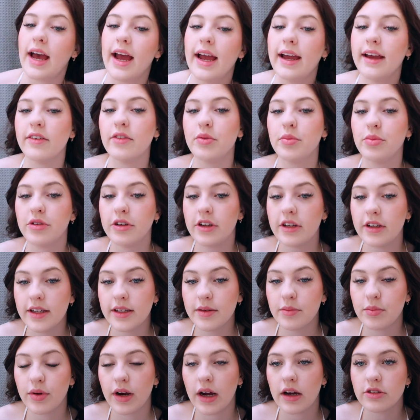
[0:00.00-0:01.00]
I have a pretty
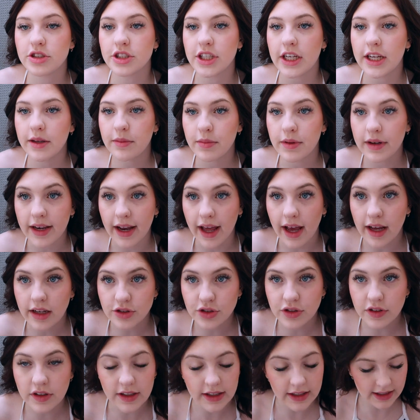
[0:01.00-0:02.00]
good brow shape
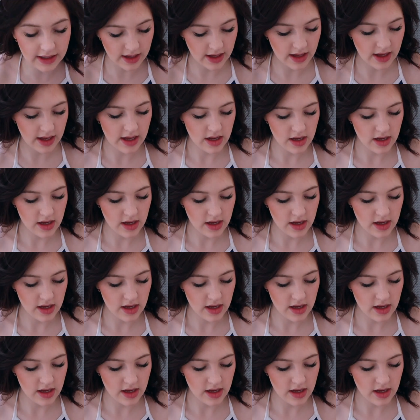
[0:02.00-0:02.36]
naturally,